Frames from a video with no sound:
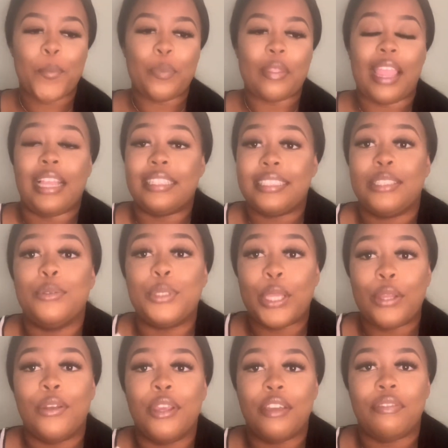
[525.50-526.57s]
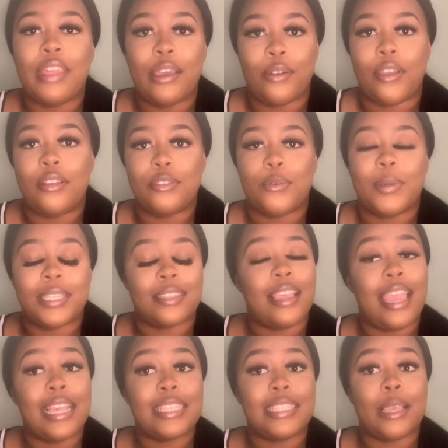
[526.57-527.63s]
I still don't know if they're going to
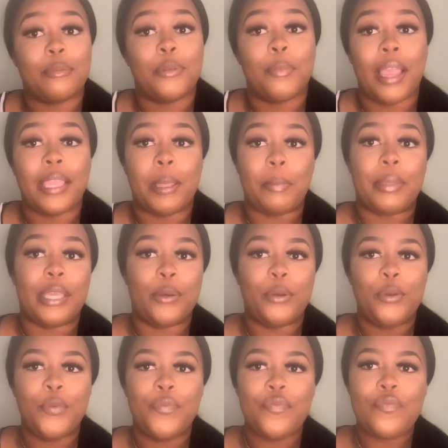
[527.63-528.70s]
accept my appeal.